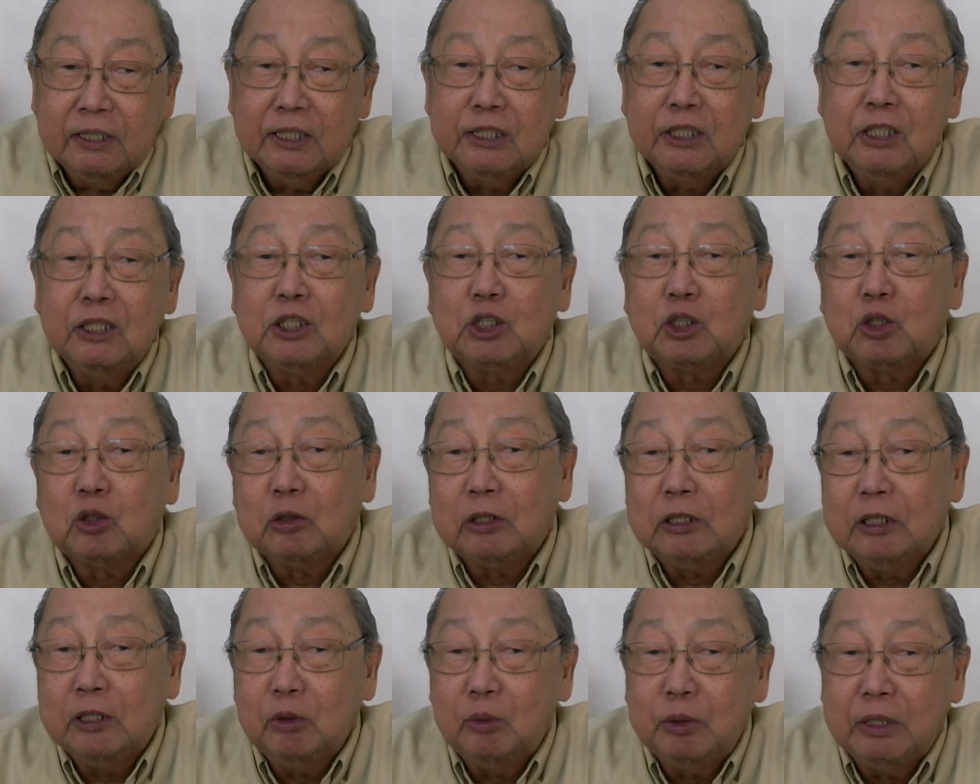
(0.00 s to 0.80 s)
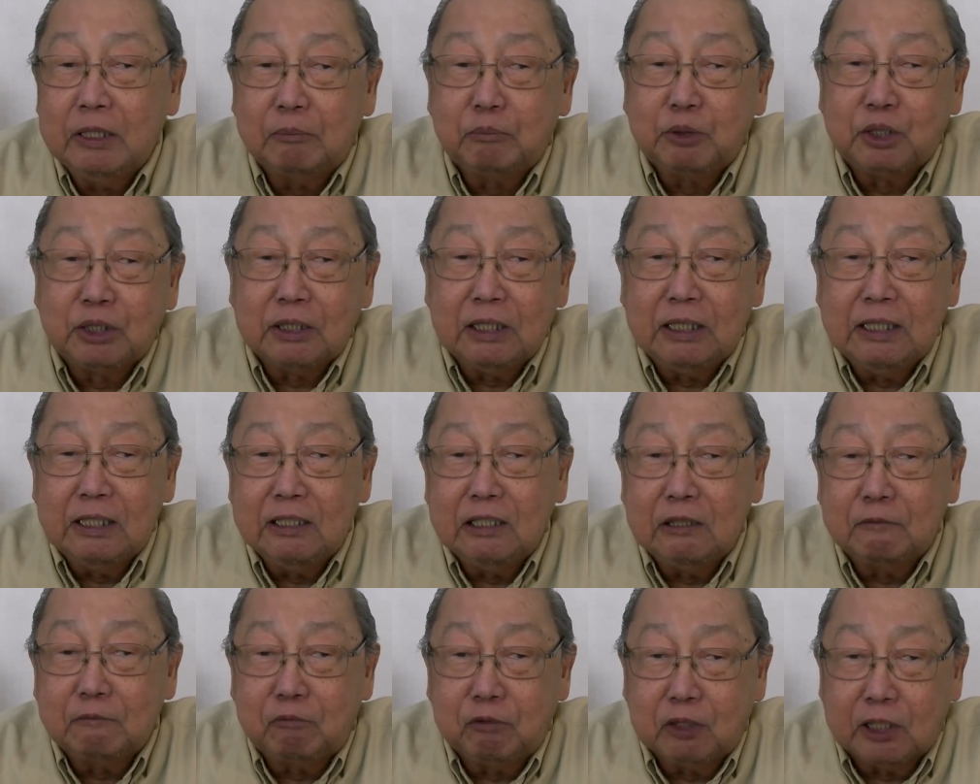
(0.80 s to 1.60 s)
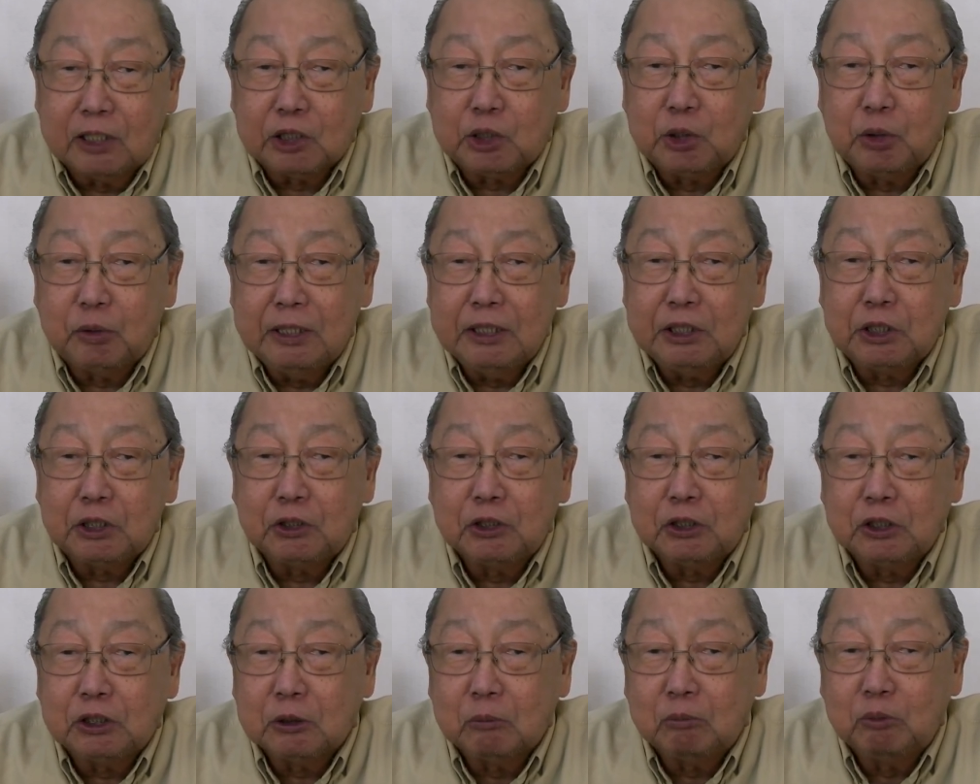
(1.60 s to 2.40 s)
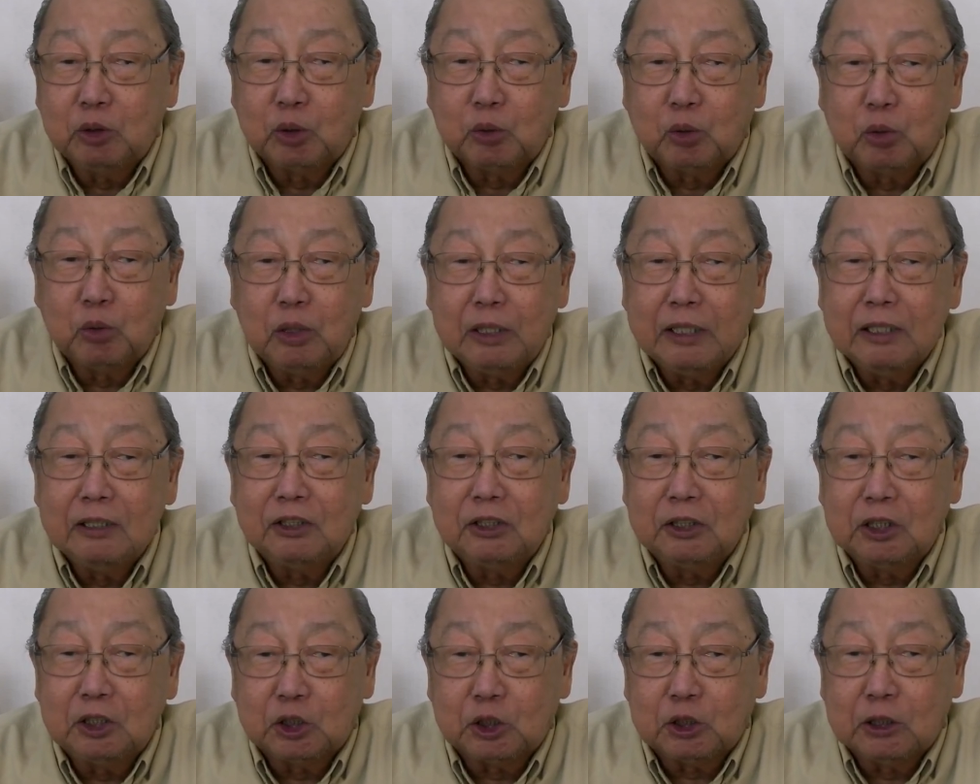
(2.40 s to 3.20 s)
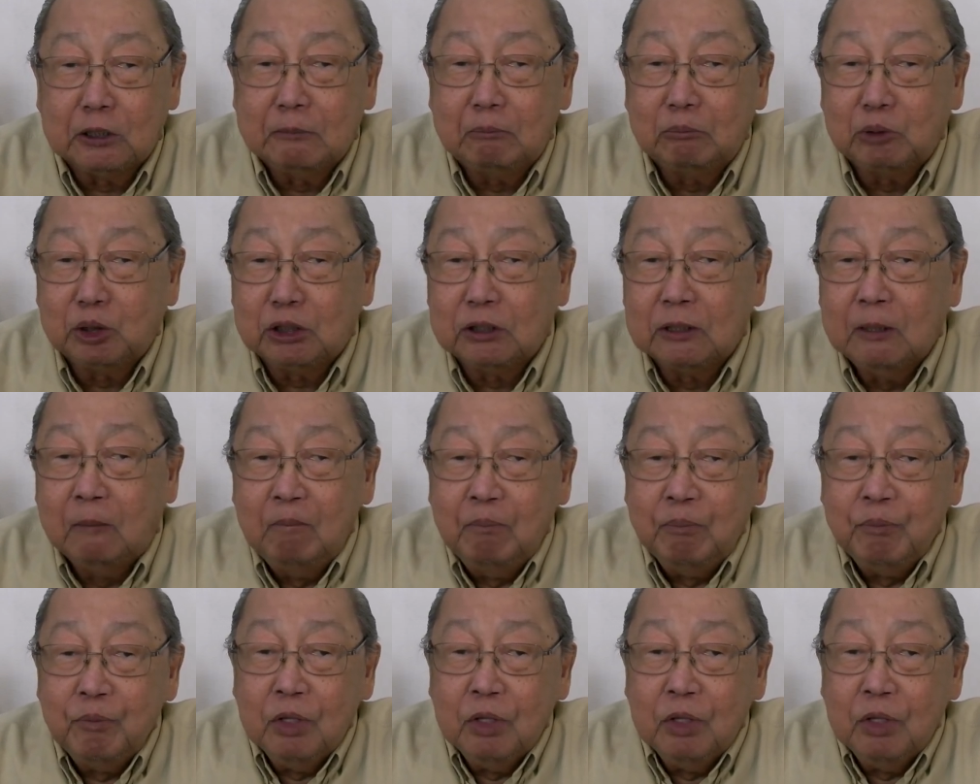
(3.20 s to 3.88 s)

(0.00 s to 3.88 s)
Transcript: In history, we have seen the fluctuations of the ruling systems